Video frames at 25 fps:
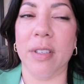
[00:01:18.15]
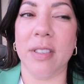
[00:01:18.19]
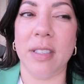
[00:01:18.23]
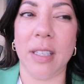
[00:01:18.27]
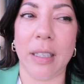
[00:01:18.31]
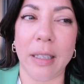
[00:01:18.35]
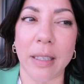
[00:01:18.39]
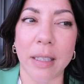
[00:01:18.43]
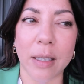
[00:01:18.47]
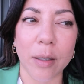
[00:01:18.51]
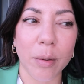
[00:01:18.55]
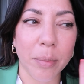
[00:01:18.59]
It's
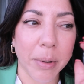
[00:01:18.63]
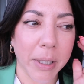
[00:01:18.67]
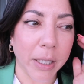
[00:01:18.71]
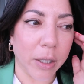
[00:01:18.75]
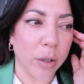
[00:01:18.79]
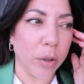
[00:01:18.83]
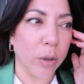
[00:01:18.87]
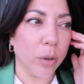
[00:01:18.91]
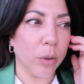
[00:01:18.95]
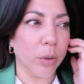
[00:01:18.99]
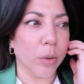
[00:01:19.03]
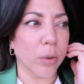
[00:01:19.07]
a little bit
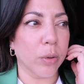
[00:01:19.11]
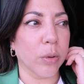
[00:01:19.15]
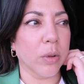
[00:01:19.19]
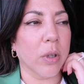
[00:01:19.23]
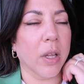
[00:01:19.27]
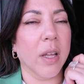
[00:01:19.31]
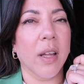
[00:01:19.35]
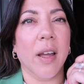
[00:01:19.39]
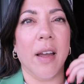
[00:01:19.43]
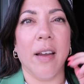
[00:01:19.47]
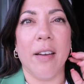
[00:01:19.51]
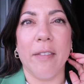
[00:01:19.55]
cool,
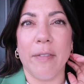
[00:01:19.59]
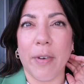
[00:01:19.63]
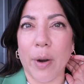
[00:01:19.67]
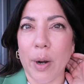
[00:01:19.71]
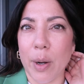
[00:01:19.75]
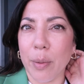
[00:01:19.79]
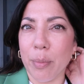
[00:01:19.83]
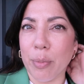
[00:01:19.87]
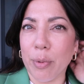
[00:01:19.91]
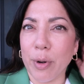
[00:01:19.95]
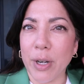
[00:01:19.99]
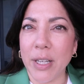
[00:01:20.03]

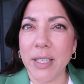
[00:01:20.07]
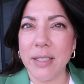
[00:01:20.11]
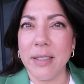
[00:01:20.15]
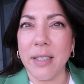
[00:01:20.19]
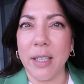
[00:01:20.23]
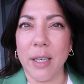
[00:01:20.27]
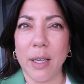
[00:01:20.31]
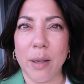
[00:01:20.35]
very breezy.